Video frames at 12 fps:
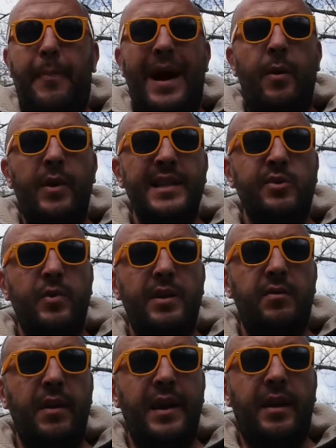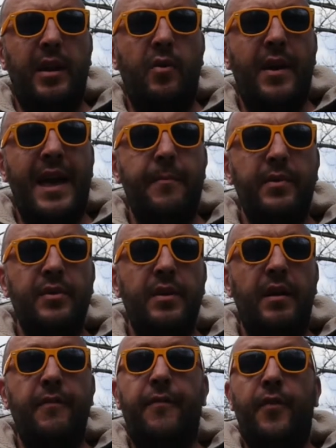power drill, a claw
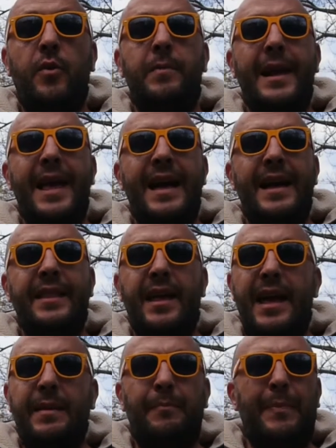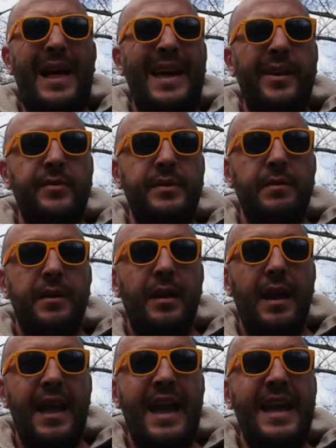hammer, a foam gun, and pliers,
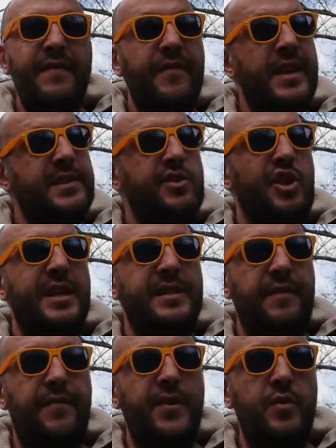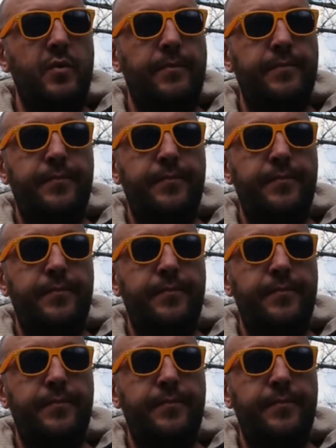and that's just a few.